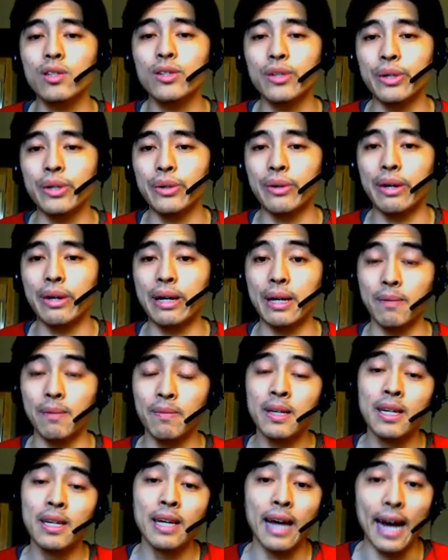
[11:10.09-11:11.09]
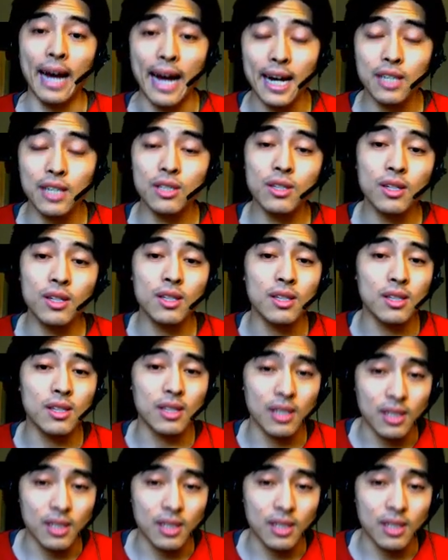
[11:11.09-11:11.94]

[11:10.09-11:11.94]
So um, actually